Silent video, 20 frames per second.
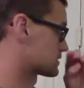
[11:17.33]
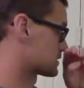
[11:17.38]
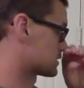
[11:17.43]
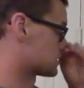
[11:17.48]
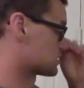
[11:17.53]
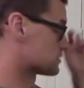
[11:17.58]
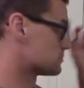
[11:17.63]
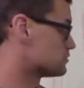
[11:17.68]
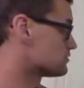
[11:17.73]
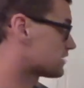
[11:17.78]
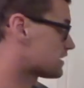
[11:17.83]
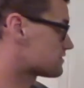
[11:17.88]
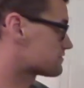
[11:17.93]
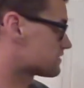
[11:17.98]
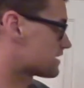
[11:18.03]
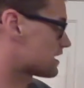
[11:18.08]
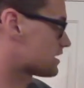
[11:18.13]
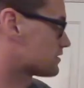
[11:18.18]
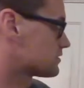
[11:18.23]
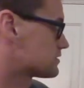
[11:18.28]
the move I
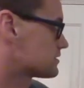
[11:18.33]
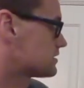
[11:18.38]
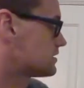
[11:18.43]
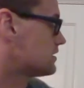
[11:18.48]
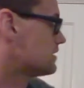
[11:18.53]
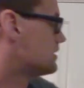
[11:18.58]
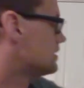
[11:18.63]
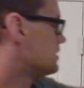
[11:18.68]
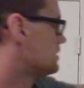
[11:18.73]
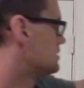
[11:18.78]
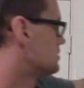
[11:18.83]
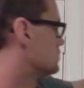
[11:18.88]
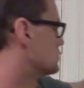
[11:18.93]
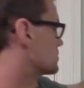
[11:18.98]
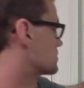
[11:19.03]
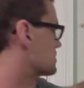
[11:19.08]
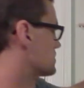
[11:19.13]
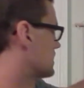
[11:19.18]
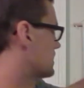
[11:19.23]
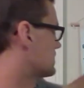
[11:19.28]
found was
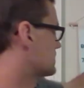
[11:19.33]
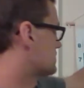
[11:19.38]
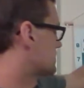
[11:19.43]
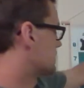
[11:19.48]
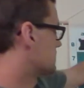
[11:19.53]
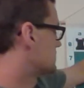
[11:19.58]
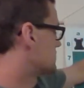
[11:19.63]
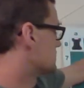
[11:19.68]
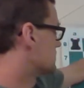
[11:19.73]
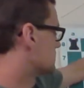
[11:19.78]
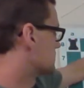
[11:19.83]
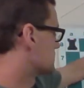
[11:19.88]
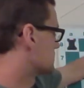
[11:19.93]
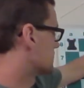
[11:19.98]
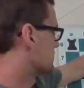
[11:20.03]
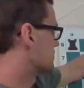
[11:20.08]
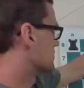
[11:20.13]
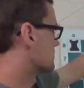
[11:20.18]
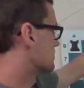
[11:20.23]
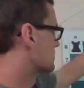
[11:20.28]
knight takes
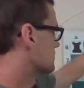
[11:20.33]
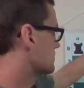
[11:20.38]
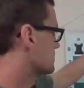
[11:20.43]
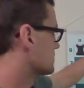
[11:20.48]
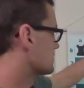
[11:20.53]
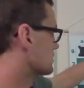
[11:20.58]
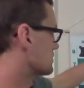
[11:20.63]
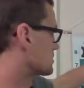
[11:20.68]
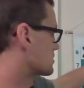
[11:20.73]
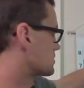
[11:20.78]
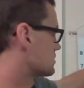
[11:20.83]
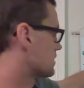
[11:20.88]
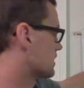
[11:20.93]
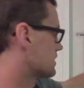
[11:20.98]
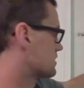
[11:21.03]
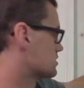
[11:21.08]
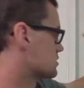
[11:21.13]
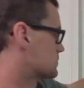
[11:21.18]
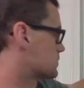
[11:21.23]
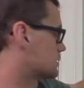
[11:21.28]
d7. This knight
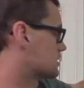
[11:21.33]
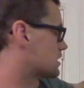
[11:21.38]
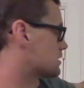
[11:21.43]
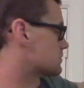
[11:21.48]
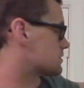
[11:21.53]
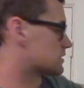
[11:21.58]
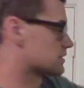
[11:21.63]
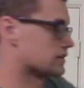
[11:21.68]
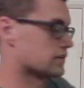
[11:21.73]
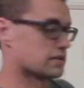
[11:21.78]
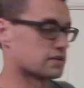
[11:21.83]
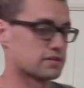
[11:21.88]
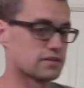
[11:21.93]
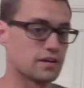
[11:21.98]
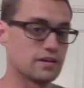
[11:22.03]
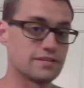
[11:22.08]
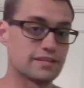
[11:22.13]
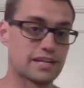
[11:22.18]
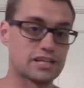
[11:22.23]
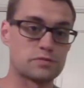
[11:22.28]
is becoming a
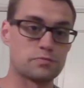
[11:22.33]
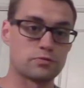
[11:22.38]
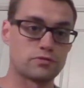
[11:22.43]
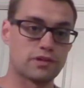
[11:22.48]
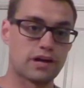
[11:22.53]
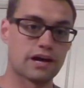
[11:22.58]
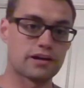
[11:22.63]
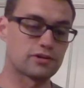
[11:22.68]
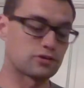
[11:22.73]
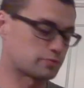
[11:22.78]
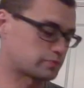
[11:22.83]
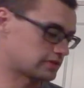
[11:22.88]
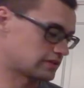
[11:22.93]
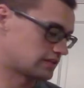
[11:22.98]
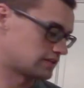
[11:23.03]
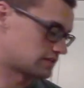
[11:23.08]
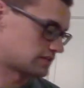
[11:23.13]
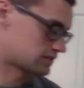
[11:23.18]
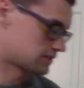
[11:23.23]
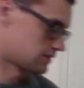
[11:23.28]
desperado
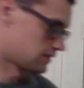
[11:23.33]
piece